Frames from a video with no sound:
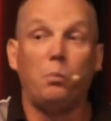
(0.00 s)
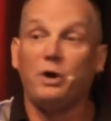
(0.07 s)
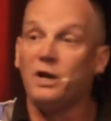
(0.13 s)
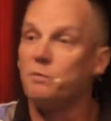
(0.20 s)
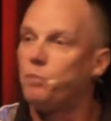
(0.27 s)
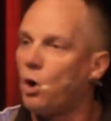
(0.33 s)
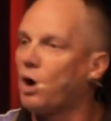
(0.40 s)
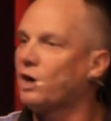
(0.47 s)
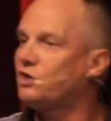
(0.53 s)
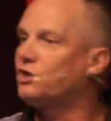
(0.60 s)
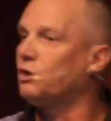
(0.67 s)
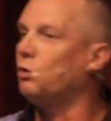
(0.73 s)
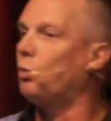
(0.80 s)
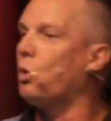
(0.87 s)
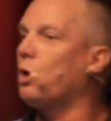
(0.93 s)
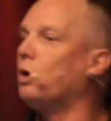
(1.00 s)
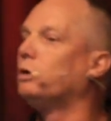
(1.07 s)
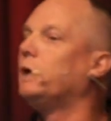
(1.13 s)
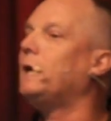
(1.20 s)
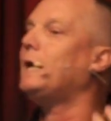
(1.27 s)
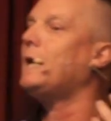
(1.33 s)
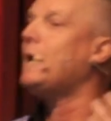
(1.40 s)
But in parts of the
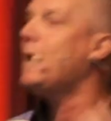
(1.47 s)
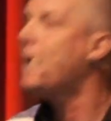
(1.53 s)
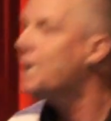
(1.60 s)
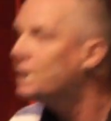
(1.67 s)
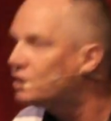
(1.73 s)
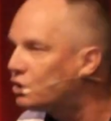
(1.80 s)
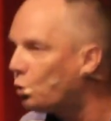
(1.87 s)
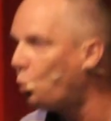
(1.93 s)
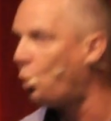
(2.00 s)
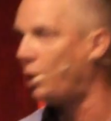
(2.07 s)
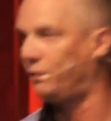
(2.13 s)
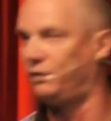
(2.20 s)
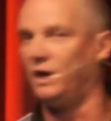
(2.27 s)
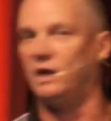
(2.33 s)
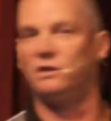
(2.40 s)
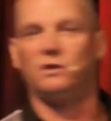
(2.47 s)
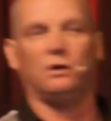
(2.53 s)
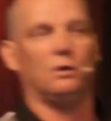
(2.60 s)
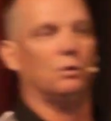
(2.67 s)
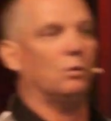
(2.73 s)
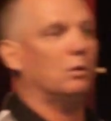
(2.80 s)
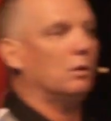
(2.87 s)
world, it is what they
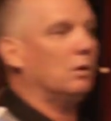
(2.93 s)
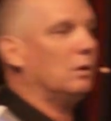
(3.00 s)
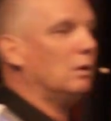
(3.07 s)
do.